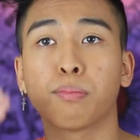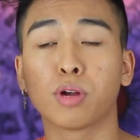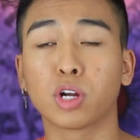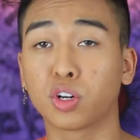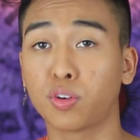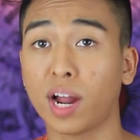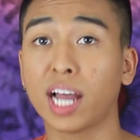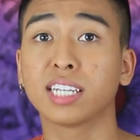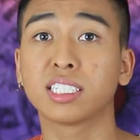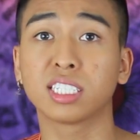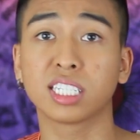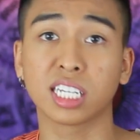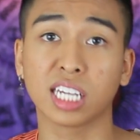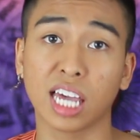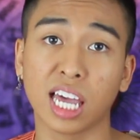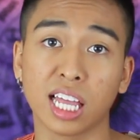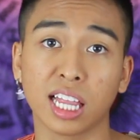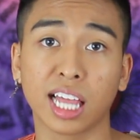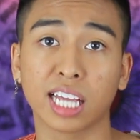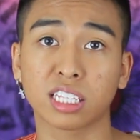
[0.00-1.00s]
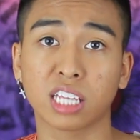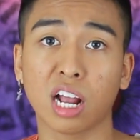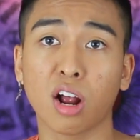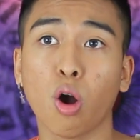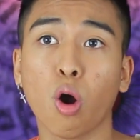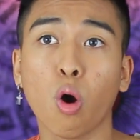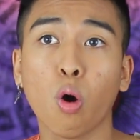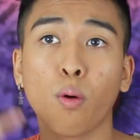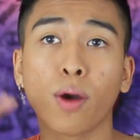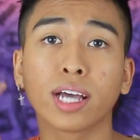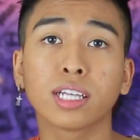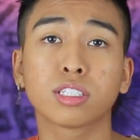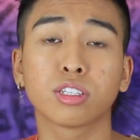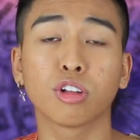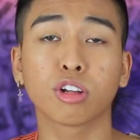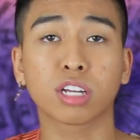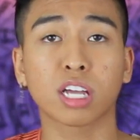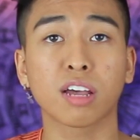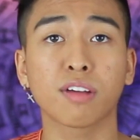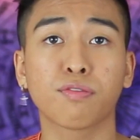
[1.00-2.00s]
progressing in. Like, they're always
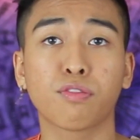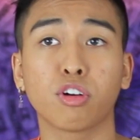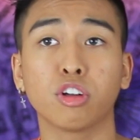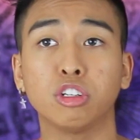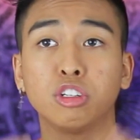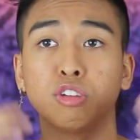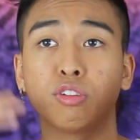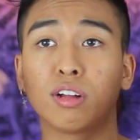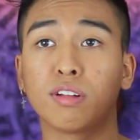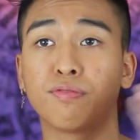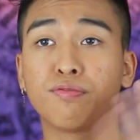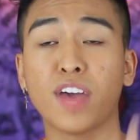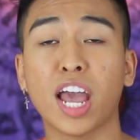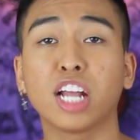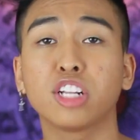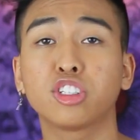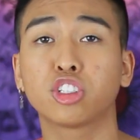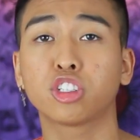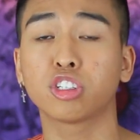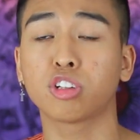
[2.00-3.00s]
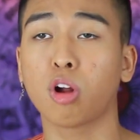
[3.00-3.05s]
looking for new adventure,